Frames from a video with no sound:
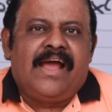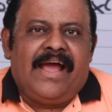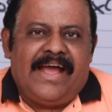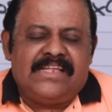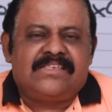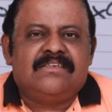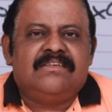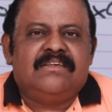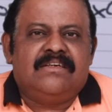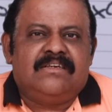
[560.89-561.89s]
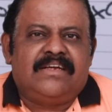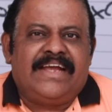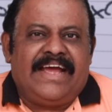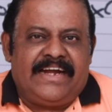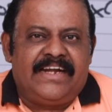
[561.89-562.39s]
has
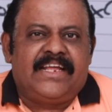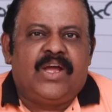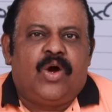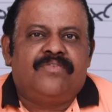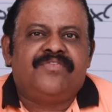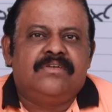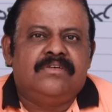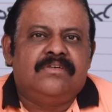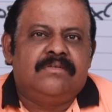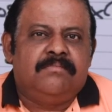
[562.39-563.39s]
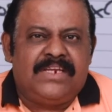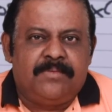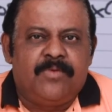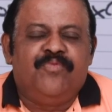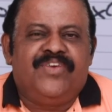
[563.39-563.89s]
guarantee of
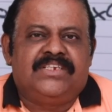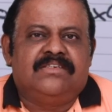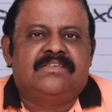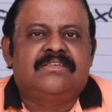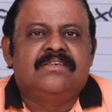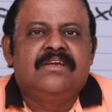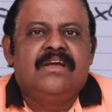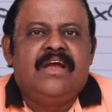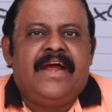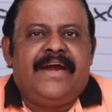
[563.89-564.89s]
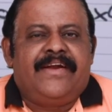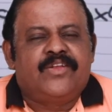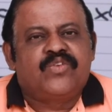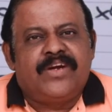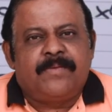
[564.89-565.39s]
minimum wages, and
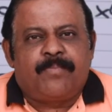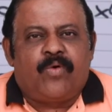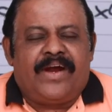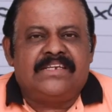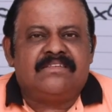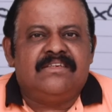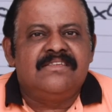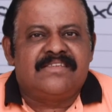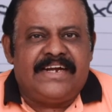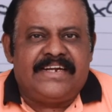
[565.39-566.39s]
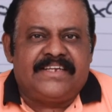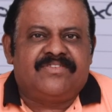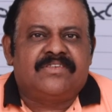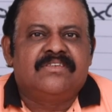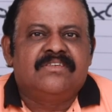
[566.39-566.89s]
also it provides
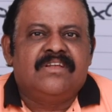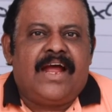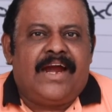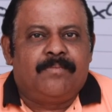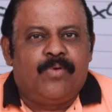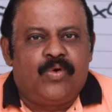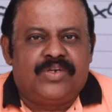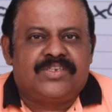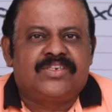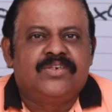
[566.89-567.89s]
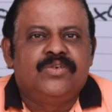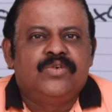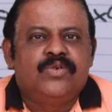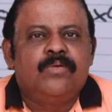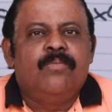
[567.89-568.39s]
incentives and bonus
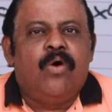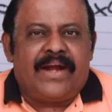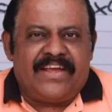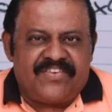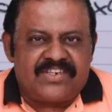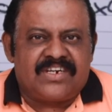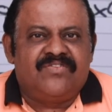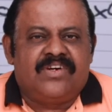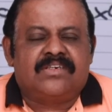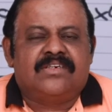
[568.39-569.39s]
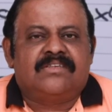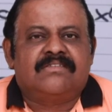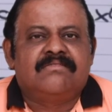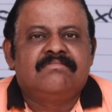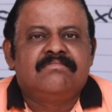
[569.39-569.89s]
to more efficient
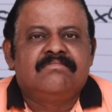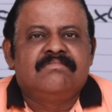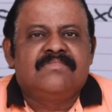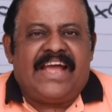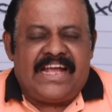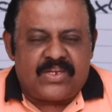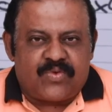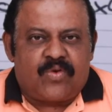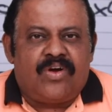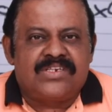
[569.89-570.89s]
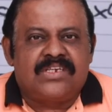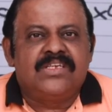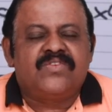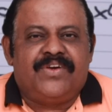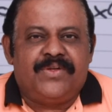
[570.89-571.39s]
workers. Thanks for watching
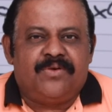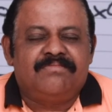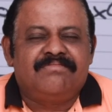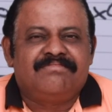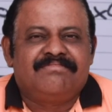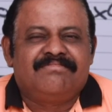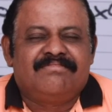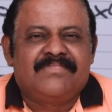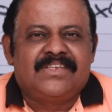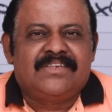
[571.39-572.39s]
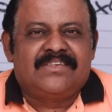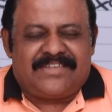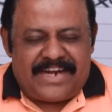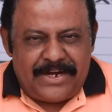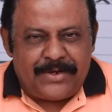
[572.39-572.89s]
this video.
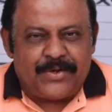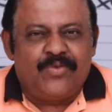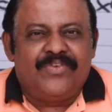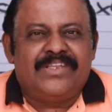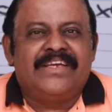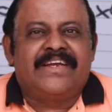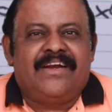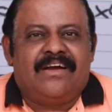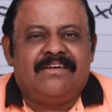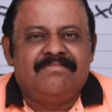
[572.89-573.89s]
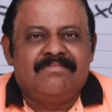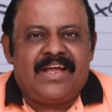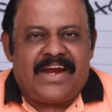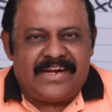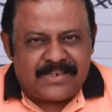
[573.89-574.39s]
Stay in tune with Ekeeda
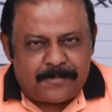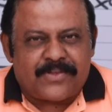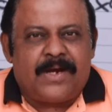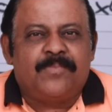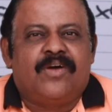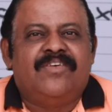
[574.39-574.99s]
and subscribe to